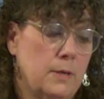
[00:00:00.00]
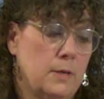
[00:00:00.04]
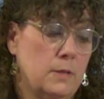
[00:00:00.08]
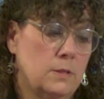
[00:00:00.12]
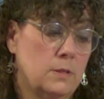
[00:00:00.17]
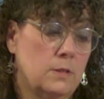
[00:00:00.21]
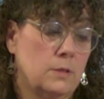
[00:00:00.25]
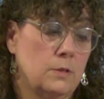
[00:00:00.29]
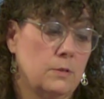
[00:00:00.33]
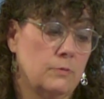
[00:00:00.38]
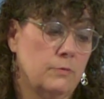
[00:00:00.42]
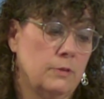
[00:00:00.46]

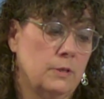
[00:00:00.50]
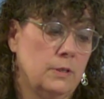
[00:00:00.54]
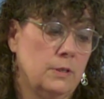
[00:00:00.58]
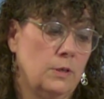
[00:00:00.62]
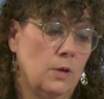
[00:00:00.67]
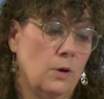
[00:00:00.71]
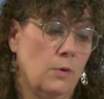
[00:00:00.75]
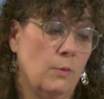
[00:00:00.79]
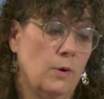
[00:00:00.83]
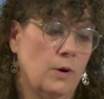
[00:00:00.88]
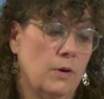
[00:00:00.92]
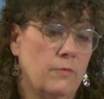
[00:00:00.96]
because there's really
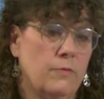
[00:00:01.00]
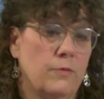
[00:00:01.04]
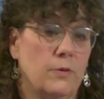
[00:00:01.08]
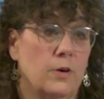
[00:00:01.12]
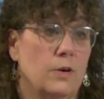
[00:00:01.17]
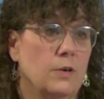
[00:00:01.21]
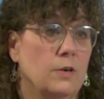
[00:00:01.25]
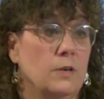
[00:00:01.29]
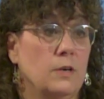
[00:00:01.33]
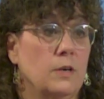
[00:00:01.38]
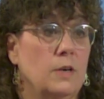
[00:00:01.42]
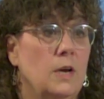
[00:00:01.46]
nowhere for
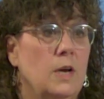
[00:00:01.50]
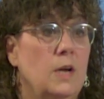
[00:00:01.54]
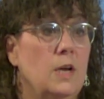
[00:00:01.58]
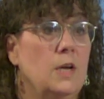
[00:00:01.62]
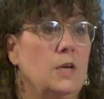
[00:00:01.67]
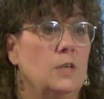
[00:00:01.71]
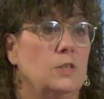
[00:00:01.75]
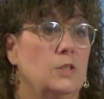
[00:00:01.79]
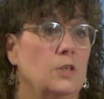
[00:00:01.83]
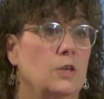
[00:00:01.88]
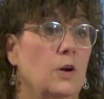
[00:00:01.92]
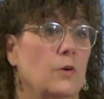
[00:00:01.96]
her
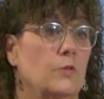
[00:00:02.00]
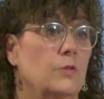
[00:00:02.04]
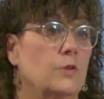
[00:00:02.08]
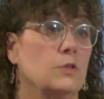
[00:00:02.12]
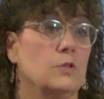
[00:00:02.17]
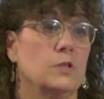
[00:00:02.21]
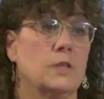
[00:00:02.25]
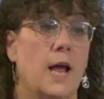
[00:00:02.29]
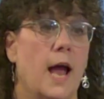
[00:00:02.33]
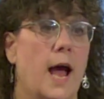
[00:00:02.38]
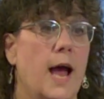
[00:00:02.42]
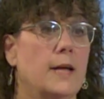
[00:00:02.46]
to go.
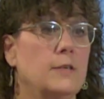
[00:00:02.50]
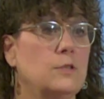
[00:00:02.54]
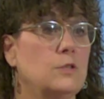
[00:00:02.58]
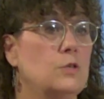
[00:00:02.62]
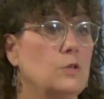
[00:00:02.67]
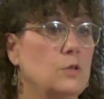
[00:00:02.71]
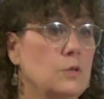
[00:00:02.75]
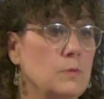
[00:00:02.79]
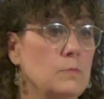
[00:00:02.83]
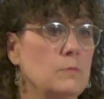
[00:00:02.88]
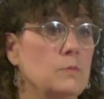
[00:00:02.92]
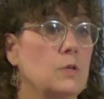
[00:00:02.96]
There's
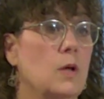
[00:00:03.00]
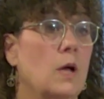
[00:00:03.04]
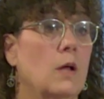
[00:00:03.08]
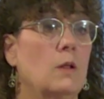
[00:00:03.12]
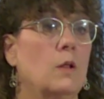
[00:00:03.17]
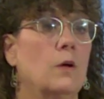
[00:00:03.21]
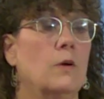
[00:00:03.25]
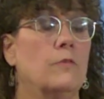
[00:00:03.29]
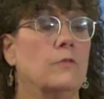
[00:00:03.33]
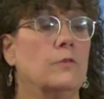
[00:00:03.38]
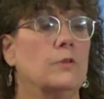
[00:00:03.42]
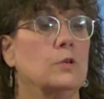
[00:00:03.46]
costumes
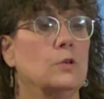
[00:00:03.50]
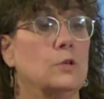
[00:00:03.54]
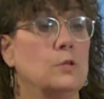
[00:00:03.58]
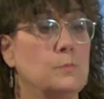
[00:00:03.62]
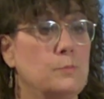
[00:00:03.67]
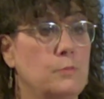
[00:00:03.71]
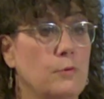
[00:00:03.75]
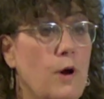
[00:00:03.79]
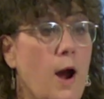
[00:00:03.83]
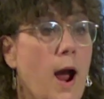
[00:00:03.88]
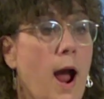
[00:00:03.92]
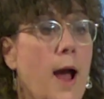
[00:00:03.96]
all over. There's
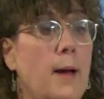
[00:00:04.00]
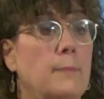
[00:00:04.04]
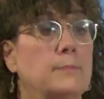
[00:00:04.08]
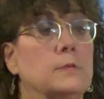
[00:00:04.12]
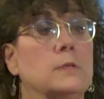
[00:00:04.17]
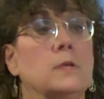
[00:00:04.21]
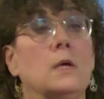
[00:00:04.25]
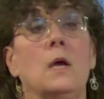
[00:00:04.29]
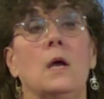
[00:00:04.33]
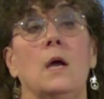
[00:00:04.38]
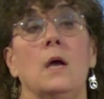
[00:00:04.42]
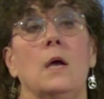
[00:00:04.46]

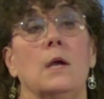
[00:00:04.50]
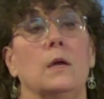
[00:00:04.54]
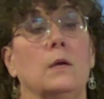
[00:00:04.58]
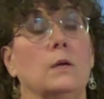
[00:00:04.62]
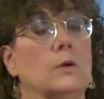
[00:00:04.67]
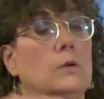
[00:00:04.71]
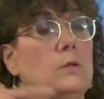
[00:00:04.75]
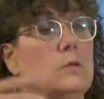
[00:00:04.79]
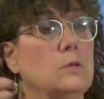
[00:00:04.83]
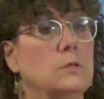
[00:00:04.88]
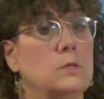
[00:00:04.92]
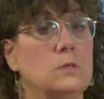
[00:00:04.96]
props. You
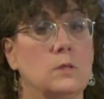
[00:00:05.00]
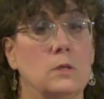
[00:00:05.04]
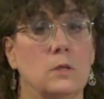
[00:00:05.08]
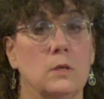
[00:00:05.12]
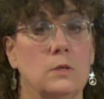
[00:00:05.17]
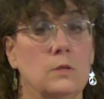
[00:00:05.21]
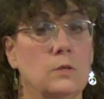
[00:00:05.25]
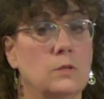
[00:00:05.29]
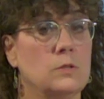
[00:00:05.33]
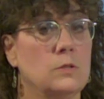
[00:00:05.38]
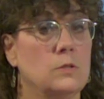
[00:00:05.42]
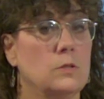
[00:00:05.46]
know, there's
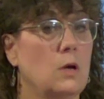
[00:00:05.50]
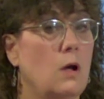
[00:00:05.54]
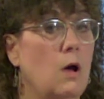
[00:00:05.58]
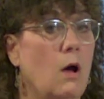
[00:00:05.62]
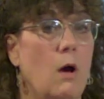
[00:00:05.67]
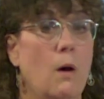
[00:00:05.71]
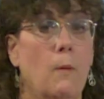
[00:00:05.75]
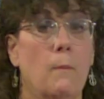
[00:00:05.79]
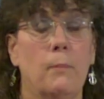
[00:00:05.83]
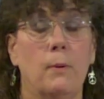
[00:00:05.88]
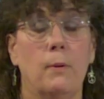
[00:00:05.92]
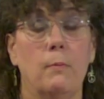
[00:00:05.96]
there's
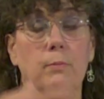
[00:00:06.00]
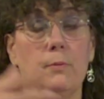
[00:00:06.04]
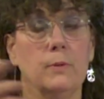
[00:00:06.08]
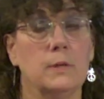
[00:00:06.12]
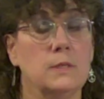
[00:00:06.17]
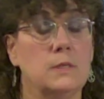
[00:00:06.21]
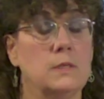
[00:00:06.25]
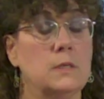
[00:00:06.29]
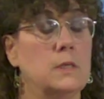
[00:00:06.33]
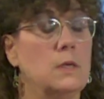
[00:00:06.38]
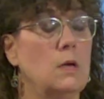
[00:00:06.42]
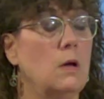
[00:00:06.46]

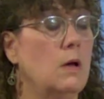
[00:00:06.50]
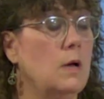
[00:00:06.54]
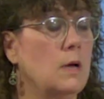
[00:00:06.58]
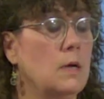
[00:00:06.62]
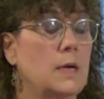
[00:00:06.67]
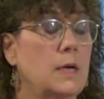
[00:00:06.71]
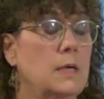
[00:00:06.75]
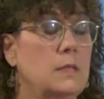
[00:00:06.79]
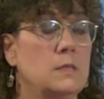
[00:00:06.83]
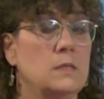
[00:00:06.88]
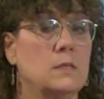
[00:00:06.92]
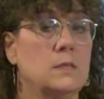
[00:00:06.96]
publicity, all
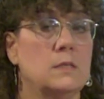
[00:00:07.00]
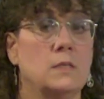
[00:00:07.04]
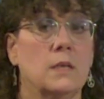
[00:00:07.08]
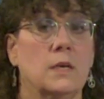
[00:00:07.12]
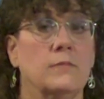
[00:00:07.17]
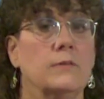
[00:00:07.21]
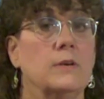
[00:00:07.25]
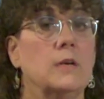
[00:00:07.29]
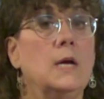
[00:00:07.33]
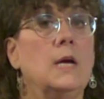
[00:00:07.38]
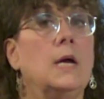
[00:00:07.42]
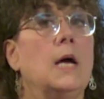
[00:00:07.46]
kinds of
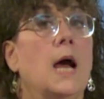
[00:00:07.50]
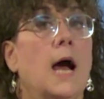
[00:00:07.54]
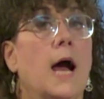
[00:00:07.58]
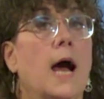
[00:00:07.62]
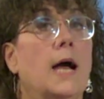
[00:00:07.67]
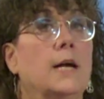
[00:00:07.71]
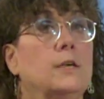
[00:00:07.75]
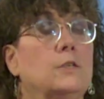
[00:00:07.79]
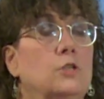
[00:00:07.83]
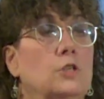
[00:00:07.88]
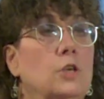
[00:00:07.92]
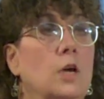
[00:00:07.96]
stuff.
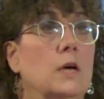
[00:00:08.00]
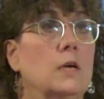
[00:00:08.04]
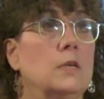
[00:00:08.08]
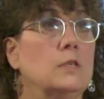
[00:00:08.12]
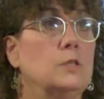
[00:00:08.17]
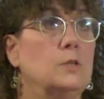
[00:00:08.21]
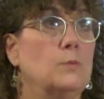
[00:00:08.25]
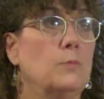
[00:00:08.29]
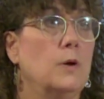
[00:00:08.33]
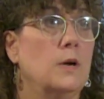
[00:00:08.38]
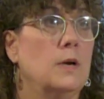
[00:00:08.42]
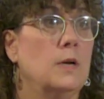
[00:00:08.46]
I
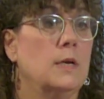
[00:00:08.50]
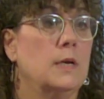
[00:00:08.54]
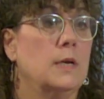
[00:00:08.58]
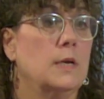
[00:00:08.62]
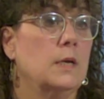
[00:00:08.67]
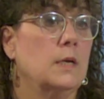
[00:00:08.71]
just want to